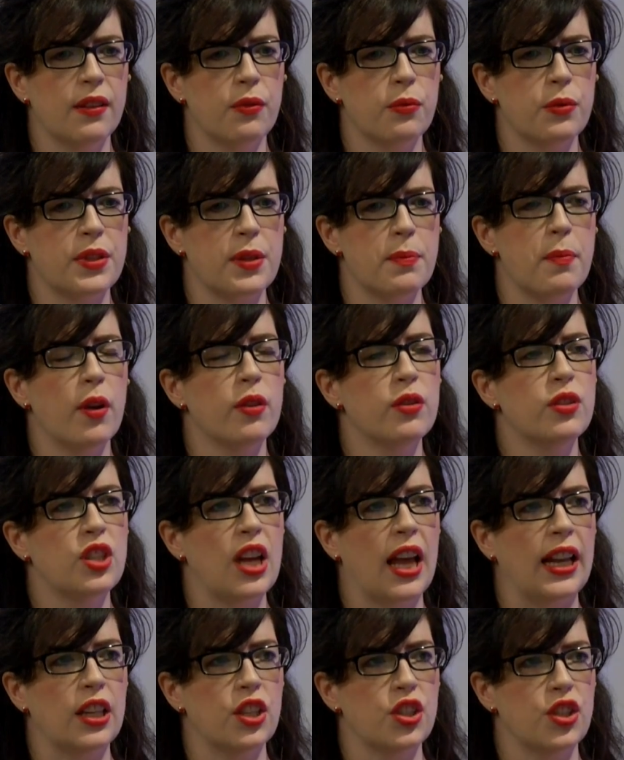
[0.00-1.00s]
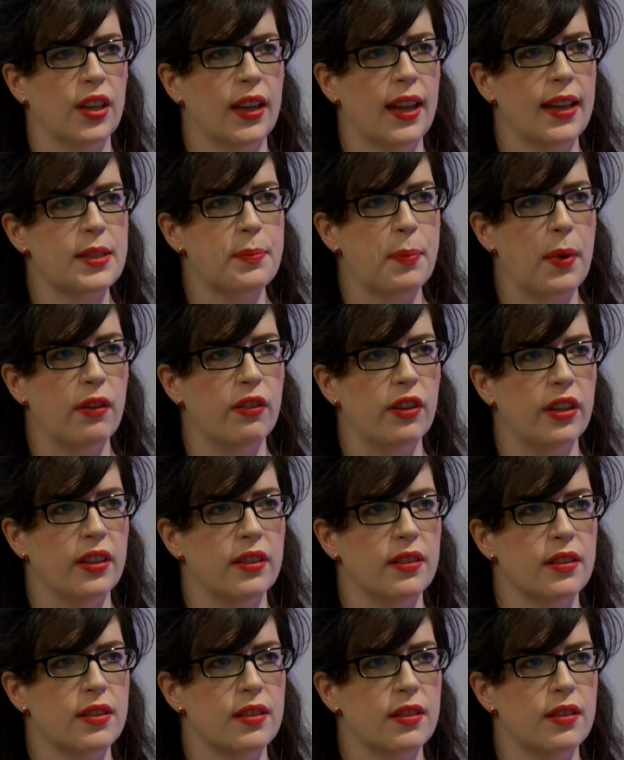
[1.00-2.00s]
was the most challenging
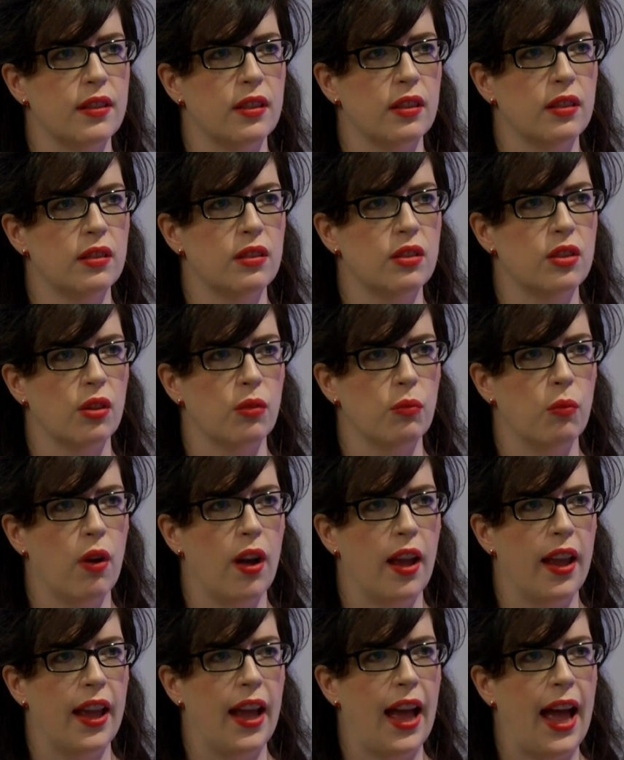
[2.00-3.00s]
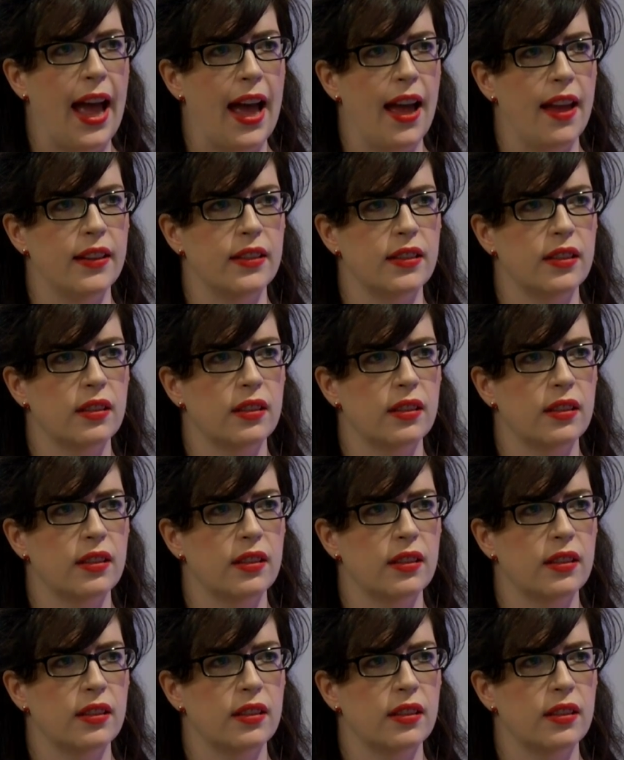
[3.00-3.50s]
experience that John Wyatt had?